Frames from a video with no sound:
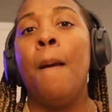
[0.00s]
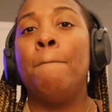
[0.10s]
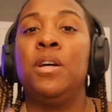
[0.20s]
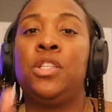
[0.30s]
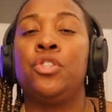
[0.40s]

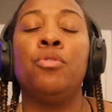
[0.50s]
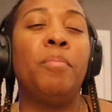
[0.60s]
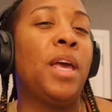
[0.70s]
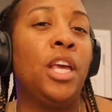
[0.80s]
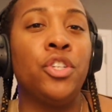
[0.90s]
but still
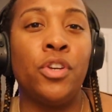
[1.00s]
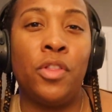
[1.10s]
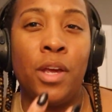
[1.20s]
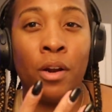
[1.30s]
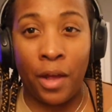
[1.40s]
making sure
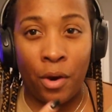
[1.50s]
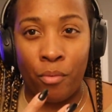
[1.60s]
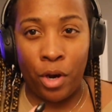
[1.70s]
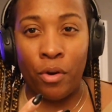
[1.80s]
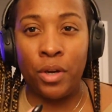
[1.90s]
they are like
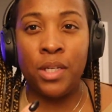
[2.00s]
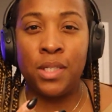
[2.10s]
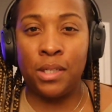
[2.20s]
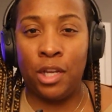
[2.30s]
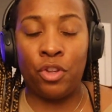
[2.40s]

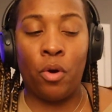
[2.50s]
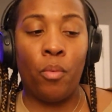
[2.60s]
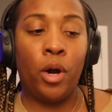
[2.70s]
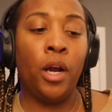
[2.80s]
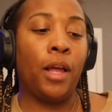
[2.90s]
rigorous in like their
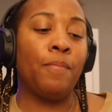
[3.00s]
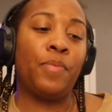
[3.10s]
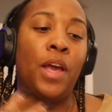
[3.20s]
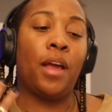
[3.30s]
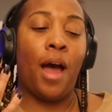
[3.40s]
work. And
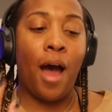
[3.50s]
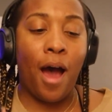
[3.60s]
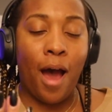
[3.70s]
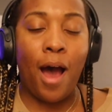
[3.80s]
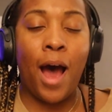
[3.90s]
like,
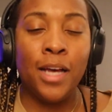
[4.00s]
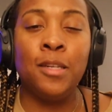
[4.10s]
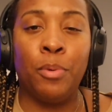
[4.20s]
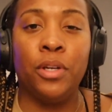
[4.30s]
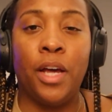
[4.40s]
I
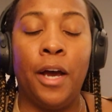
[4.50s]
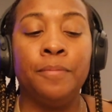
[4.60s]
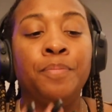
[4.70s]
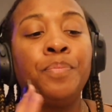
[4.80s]
support that.